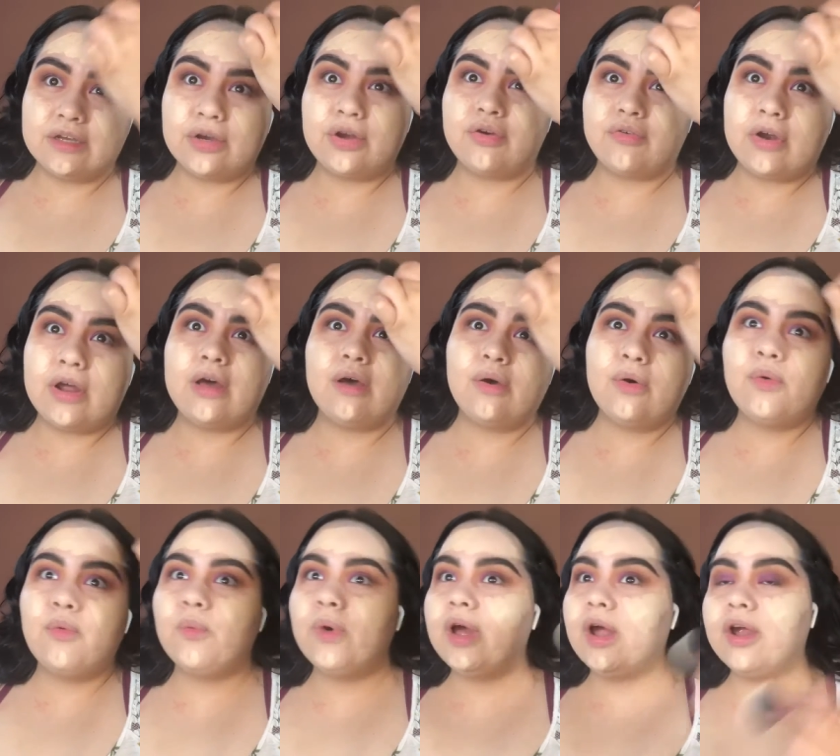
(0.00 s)
Corral?
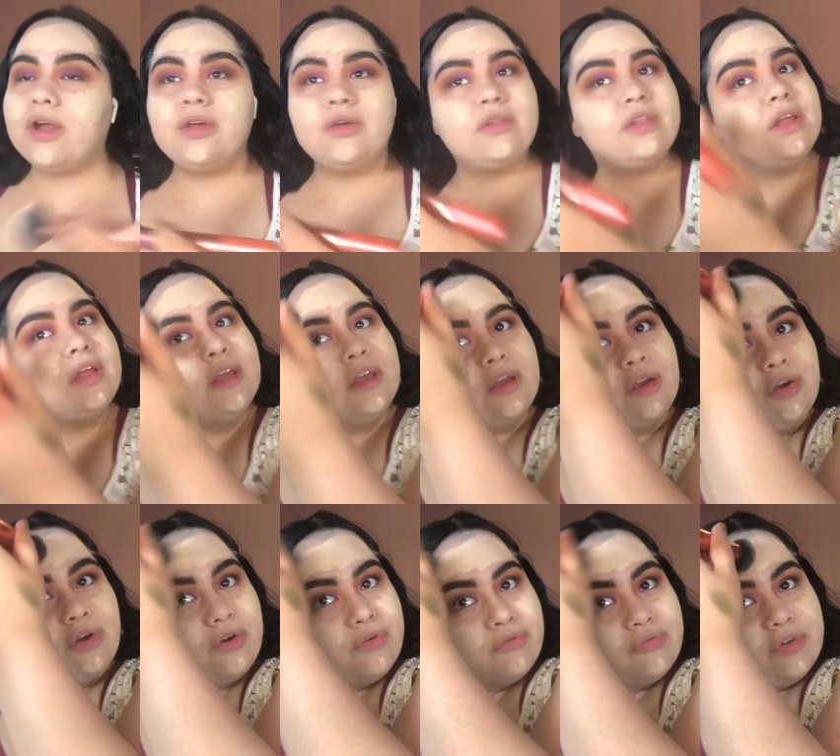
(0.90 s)
What are you thinking,
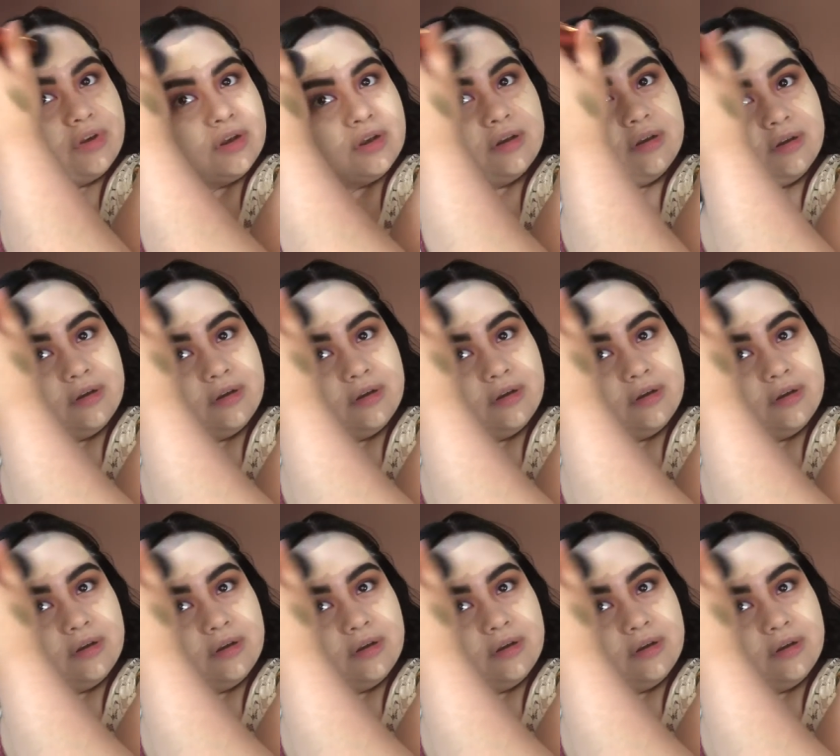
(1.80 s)
girlfriend?